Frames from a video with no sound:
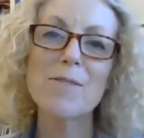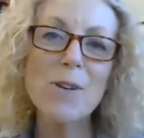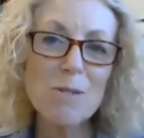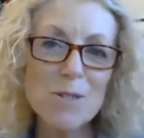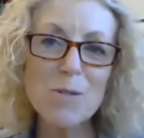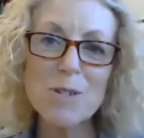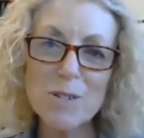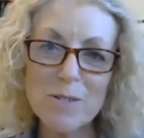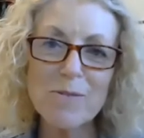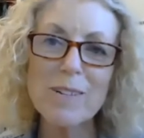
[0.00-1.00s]
Those sorts
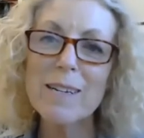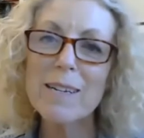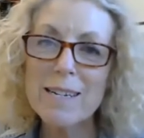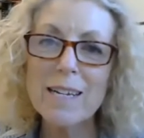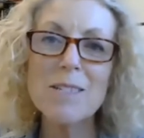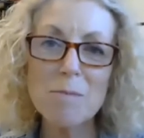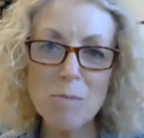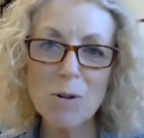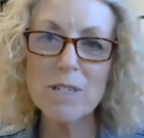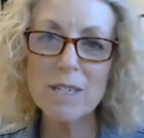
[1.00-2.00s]
of nuts and
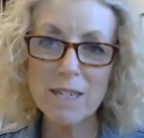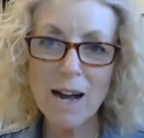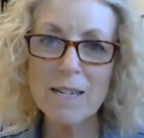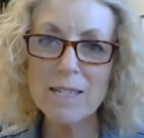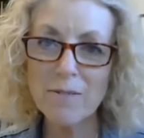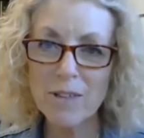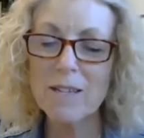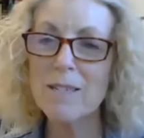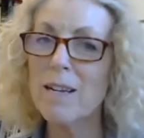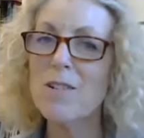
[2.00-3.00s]
boltsy kinds of
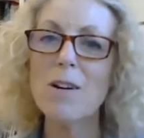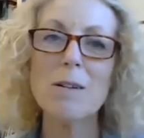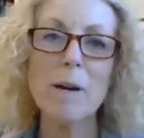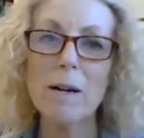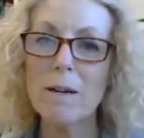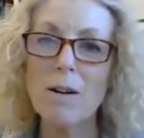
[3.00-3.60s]
things I talk about